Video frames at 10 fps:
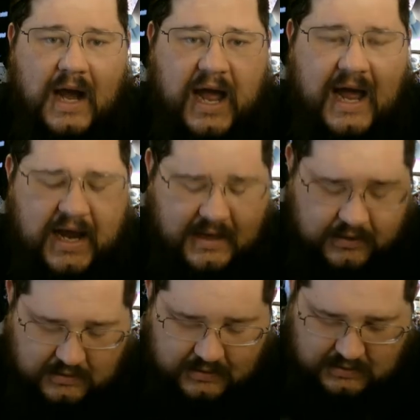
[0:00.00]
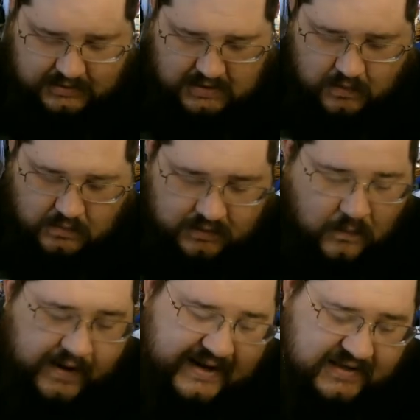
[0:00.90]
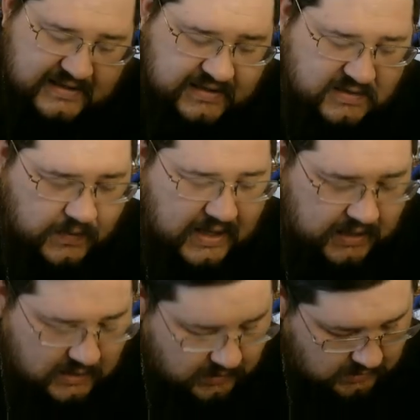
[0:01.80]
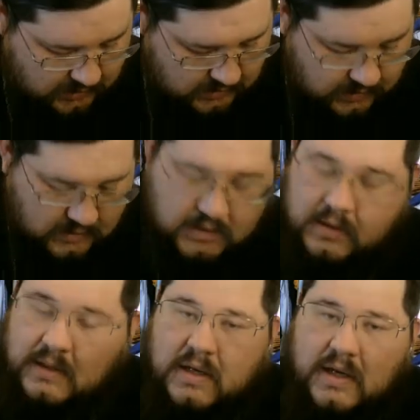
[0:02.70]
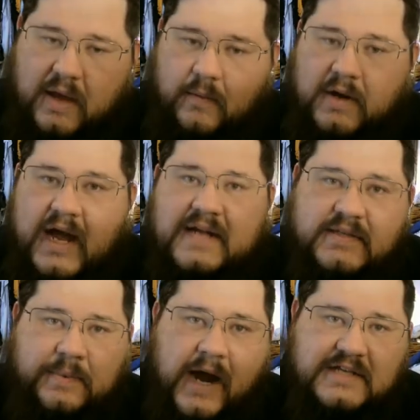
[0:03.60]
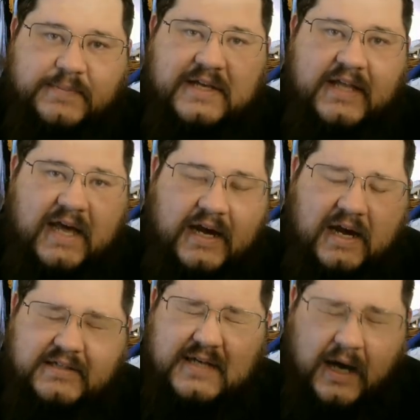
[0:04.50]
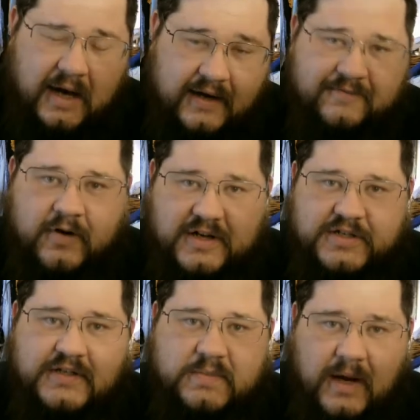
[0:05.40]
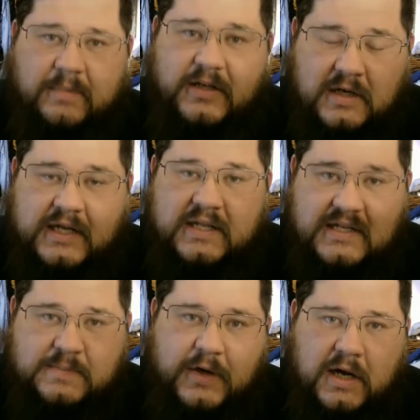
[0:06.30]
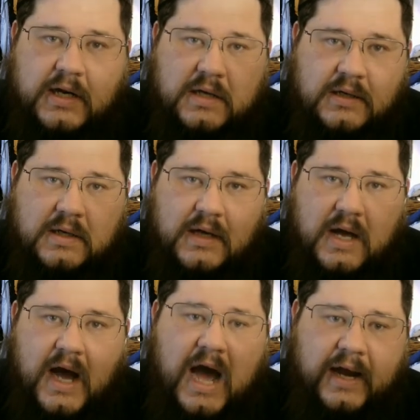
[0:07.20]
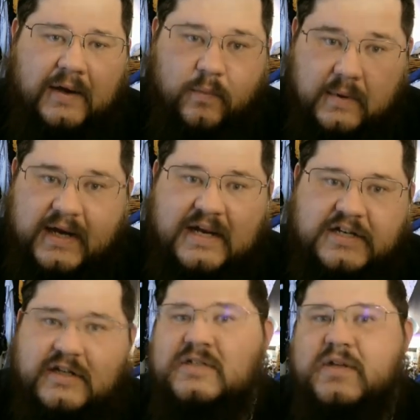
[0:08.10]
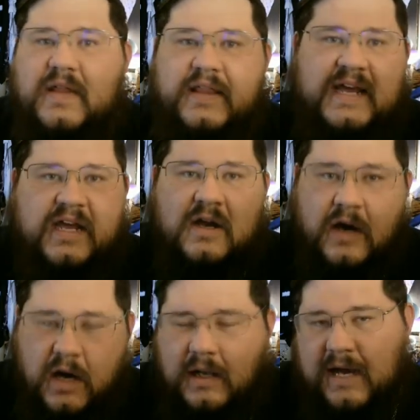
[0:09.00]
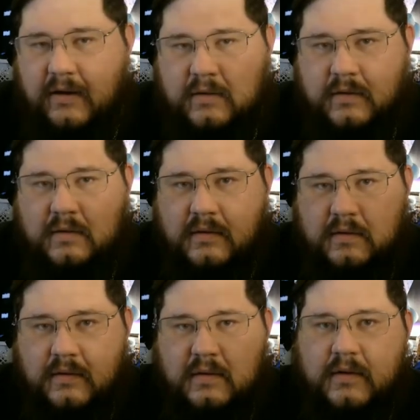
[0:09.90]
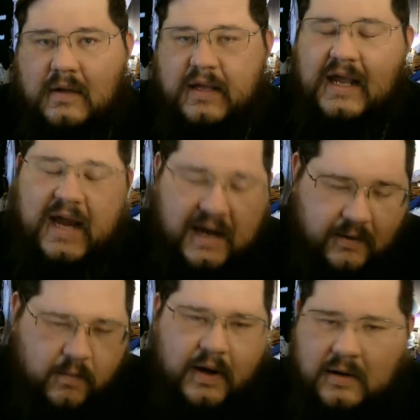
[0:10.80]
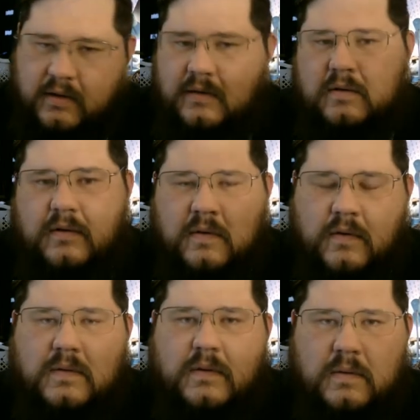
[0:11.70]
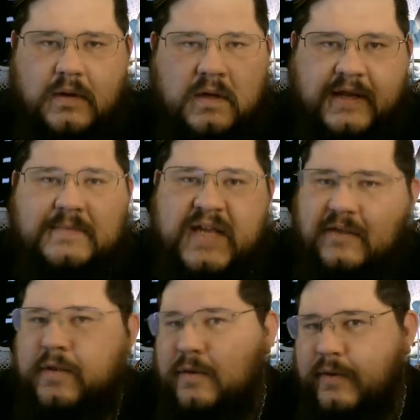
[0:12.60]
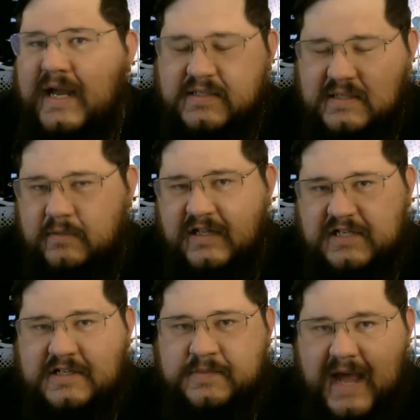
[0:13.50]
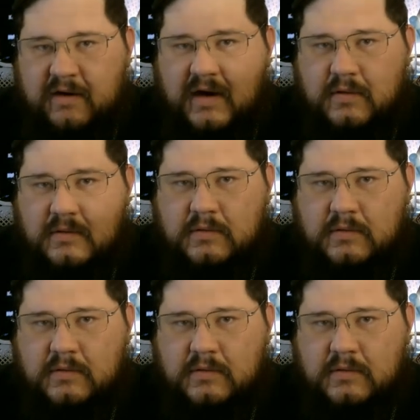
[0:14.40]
And with the way this is written, it would not surprise me that a ton of Christians probably look at this book and read it just so that they can call out anyone who claims heathenry as their religious background.